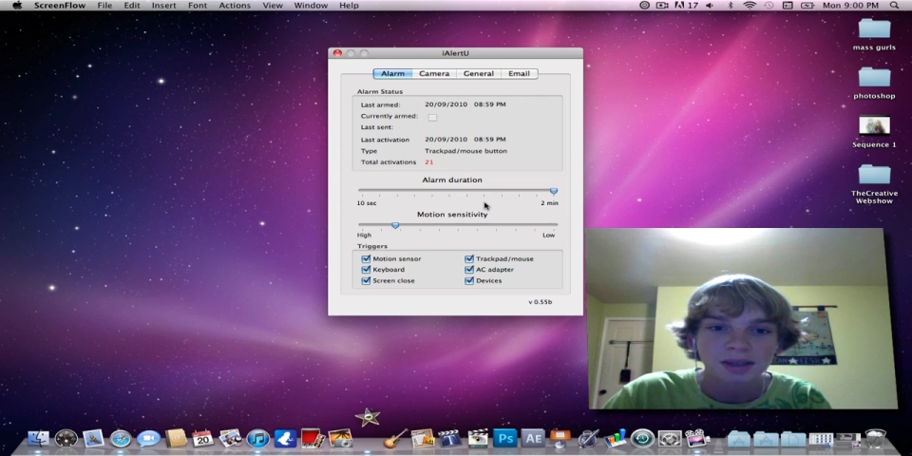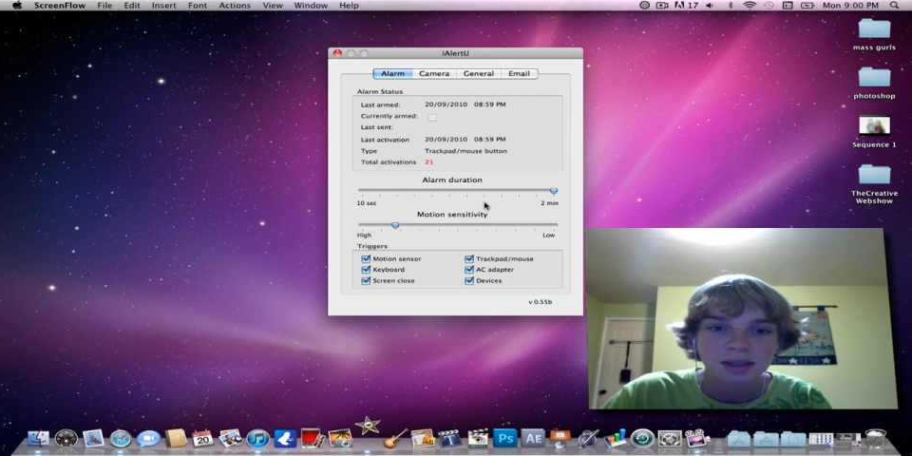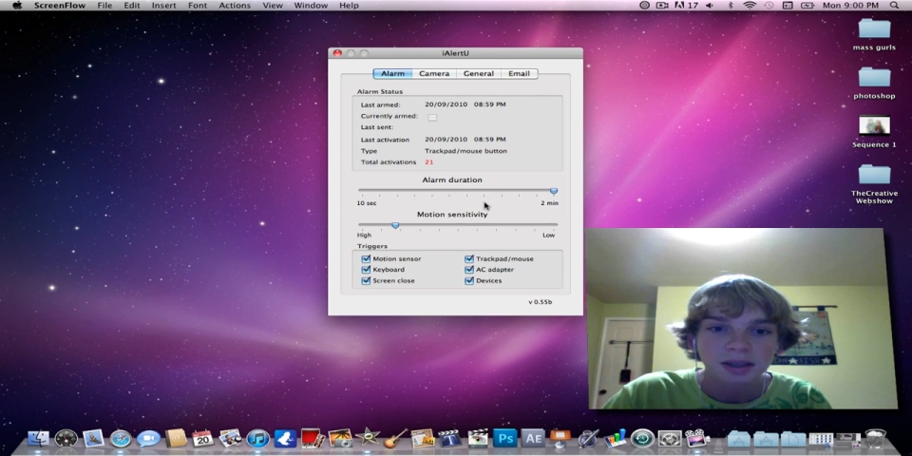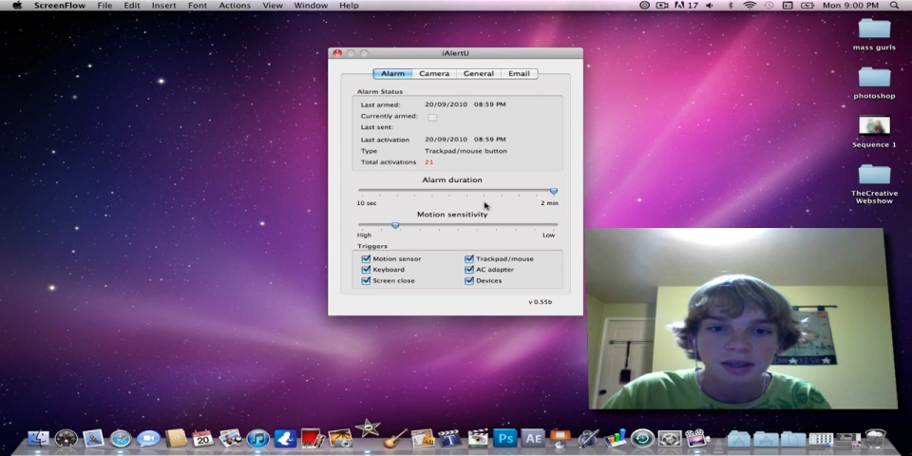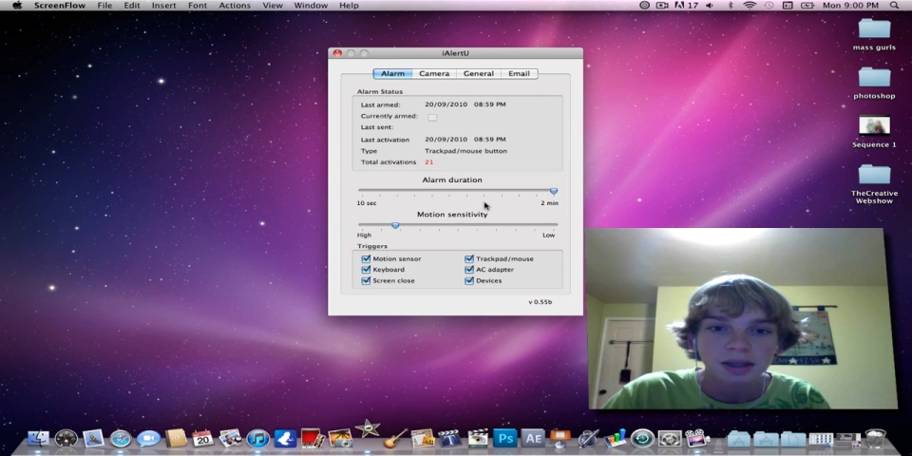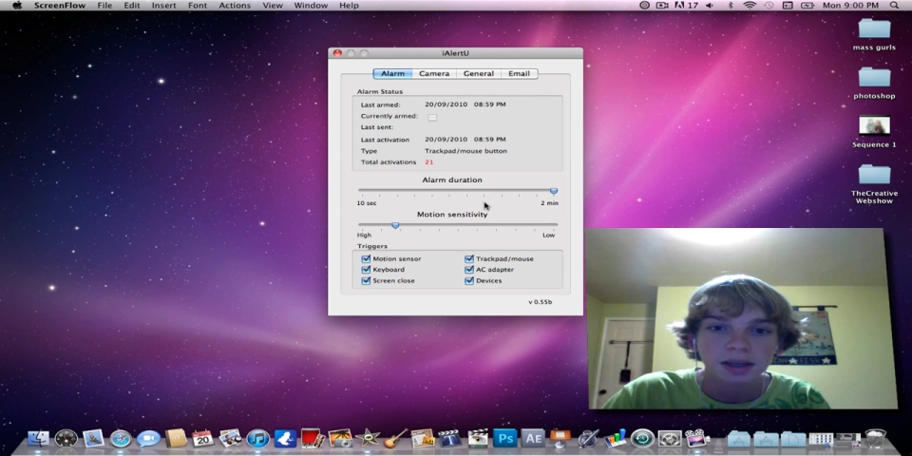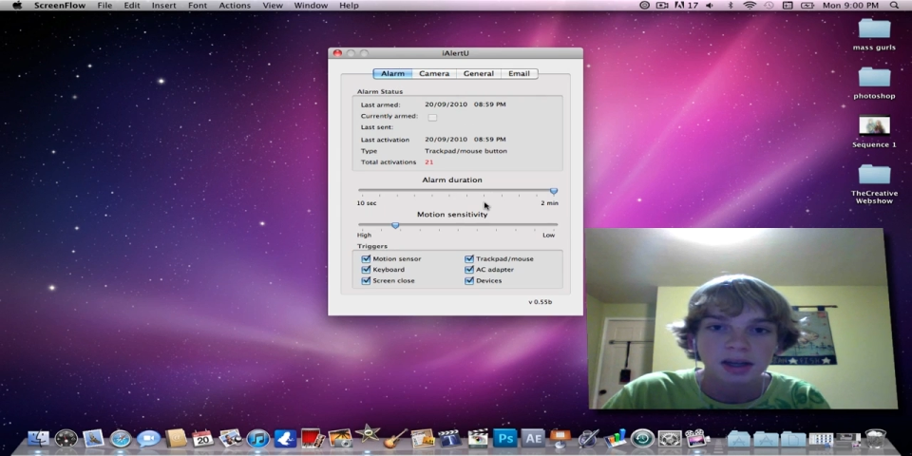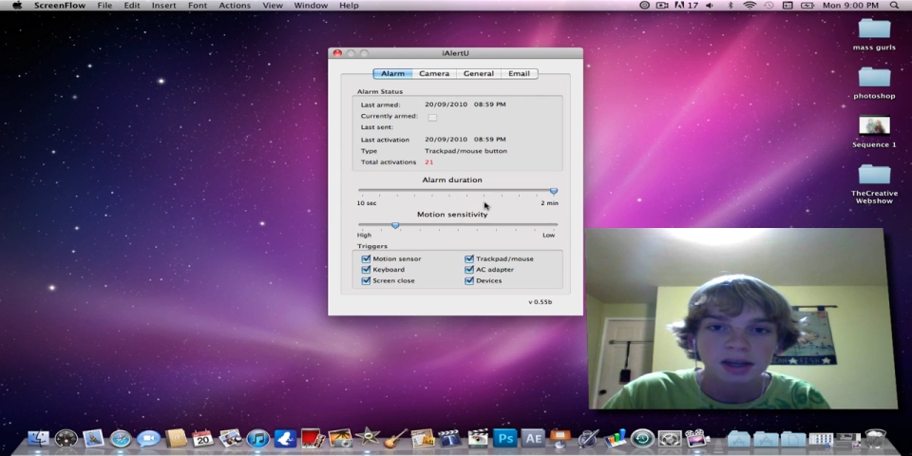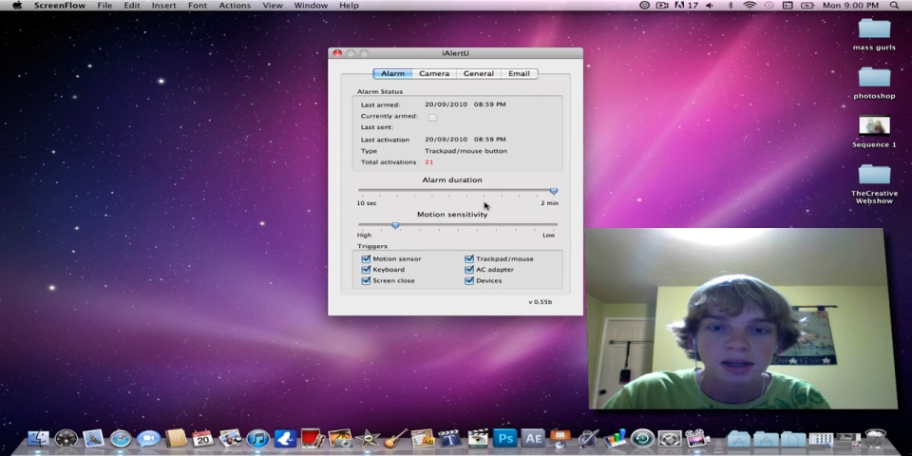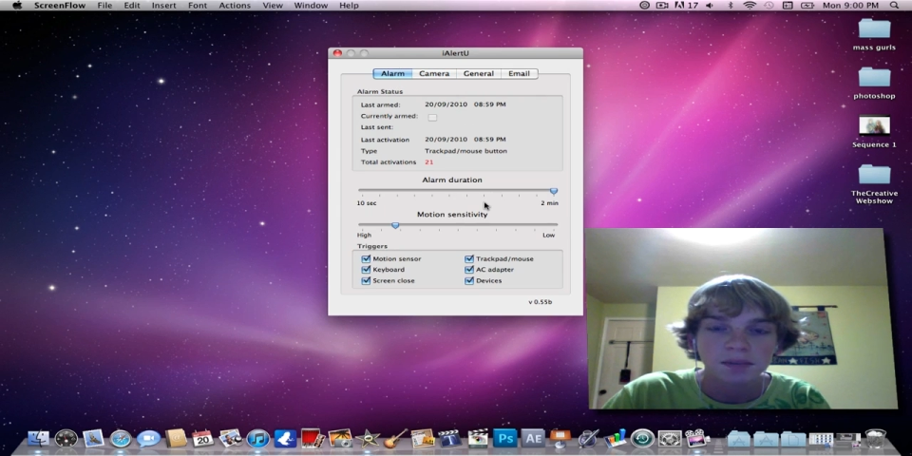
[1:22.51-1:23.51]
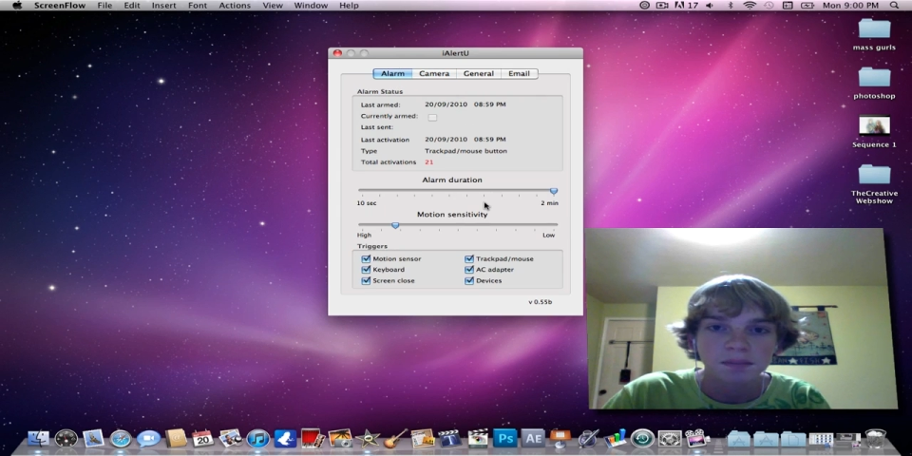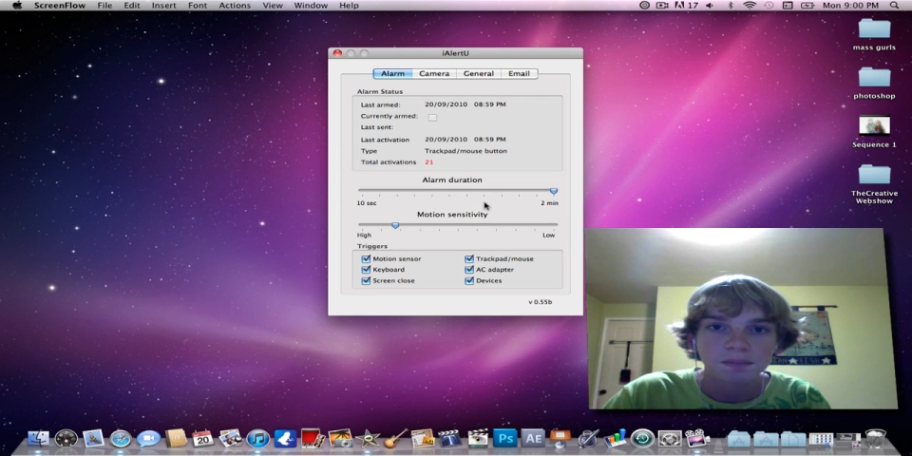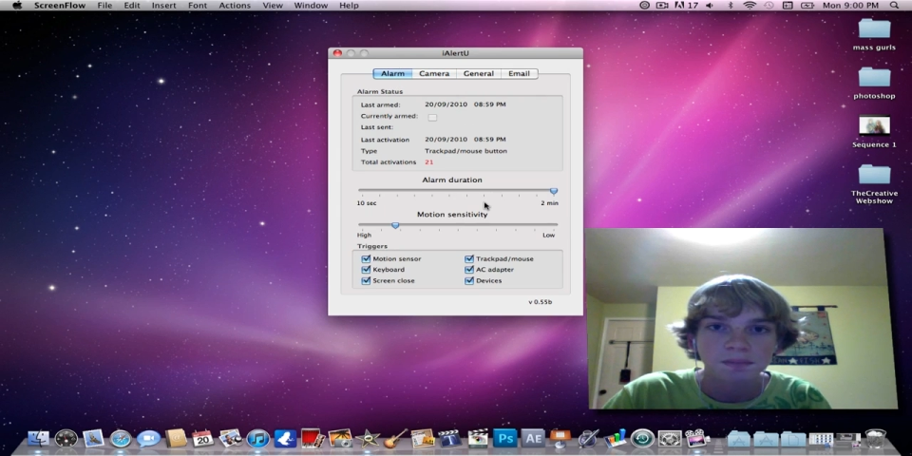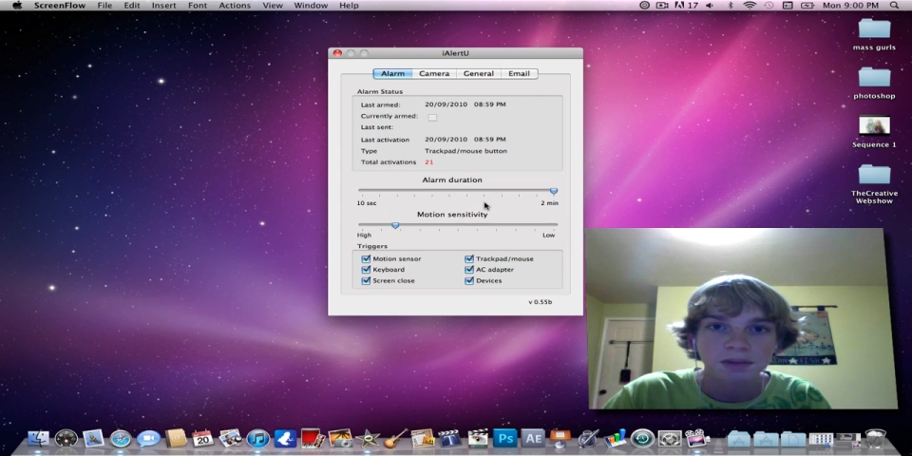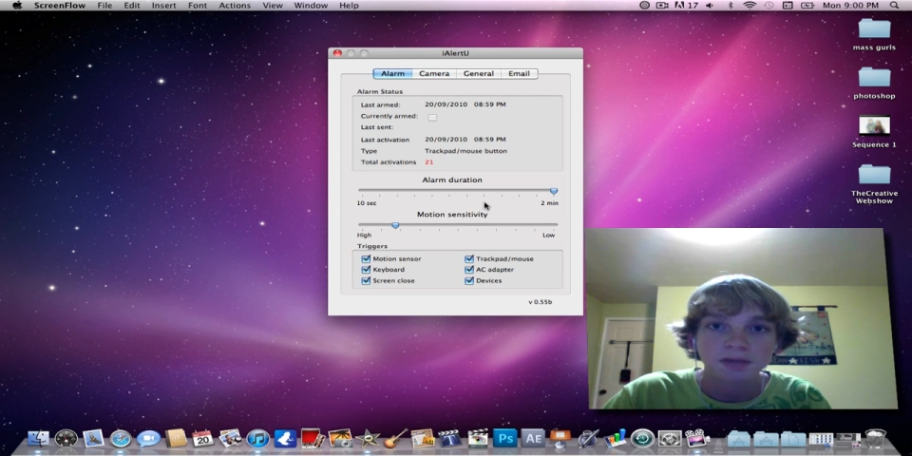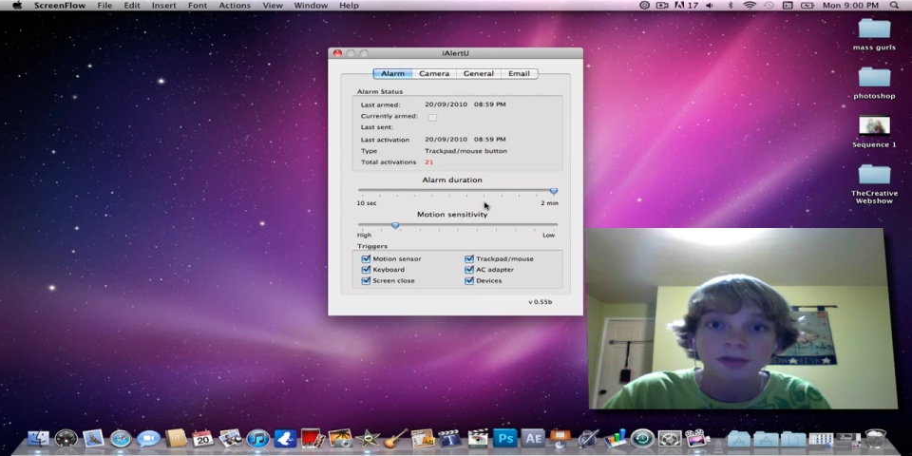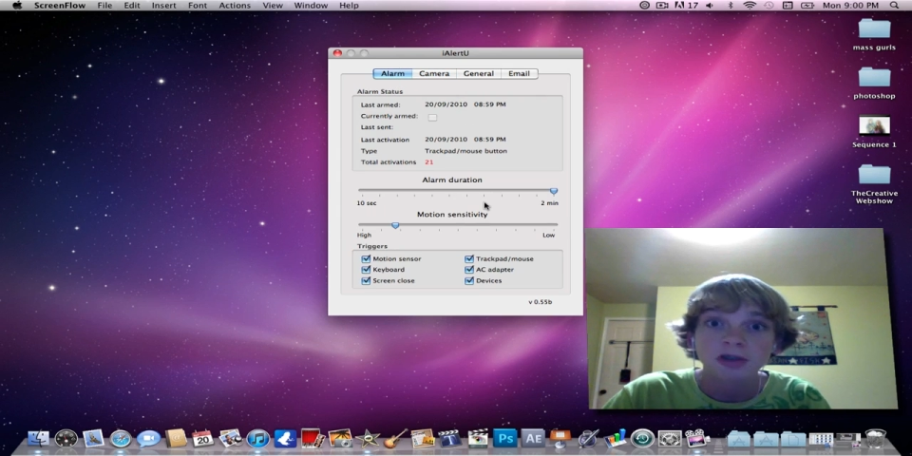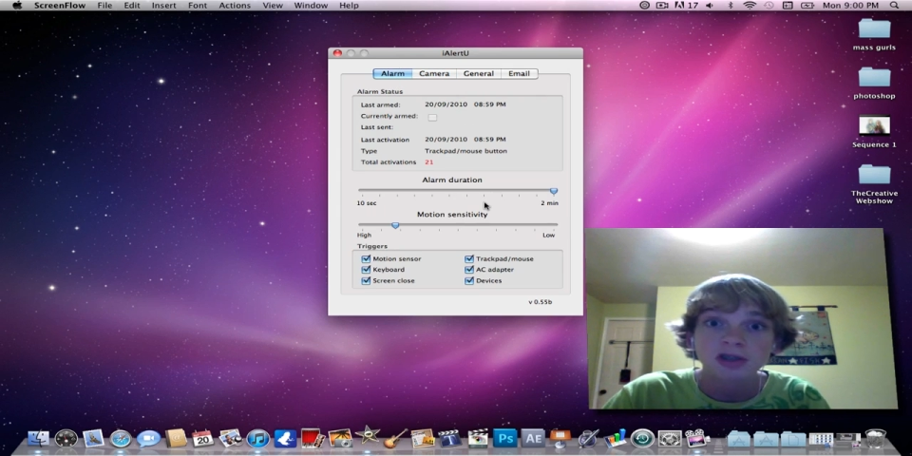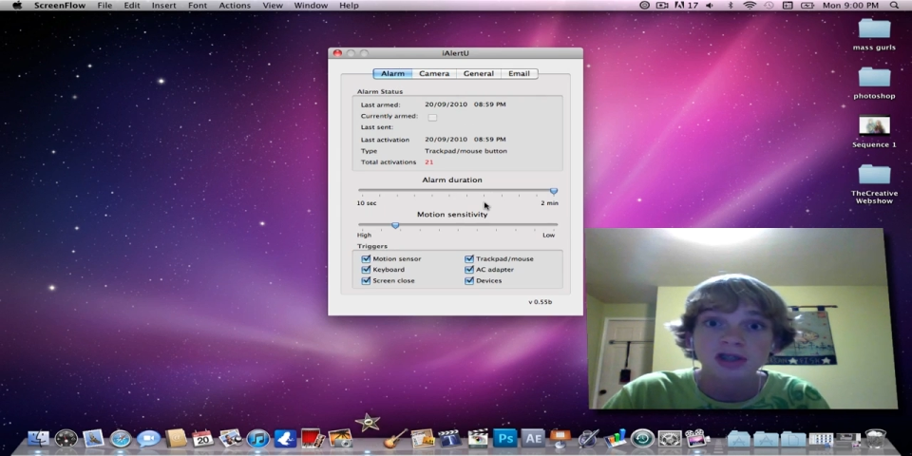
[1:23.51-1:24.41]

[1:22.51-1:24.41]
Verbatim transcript: It um force is the